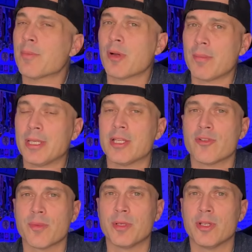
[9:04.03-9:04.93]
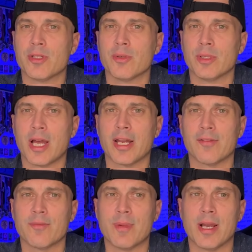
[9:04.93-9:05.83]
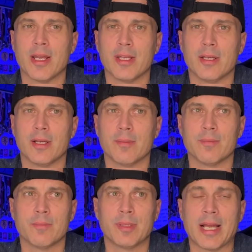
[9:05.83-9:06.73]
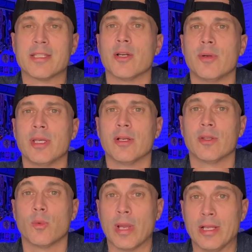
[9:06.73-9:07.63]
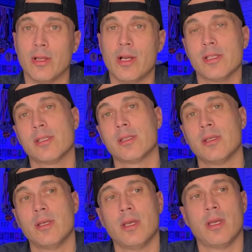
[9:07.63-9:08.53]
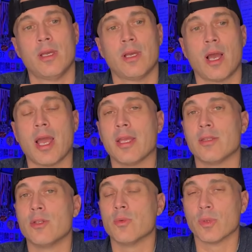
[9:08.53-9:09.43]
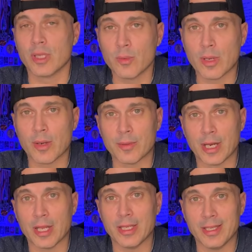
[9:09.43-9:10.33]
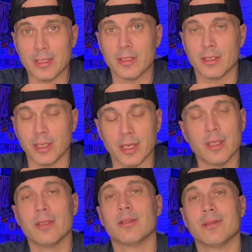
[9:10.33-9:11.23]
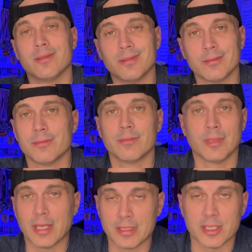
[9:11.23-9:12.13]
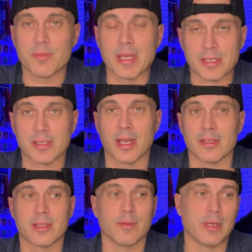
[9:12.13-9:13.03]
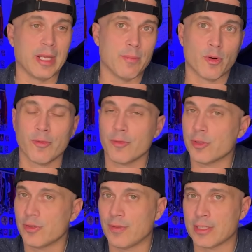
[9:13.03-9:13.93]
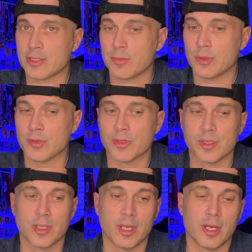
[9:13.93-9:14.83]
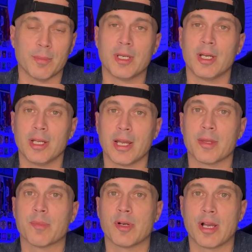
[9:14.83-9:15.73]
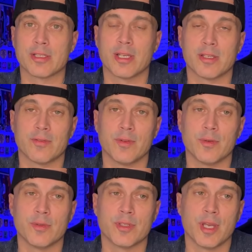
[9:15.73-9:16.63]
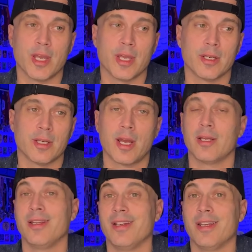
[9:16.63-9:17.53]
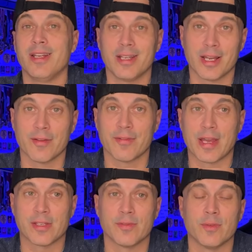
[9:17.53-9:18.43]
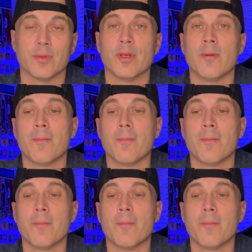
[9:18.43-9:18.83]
that probably contributed to a lot of my plateauing on the weight loss. I do really well when I eat clean. That just makes sense. When I eat more fruits and vegetables and I'm cutting out the processed foods and not eating any kind of fast food.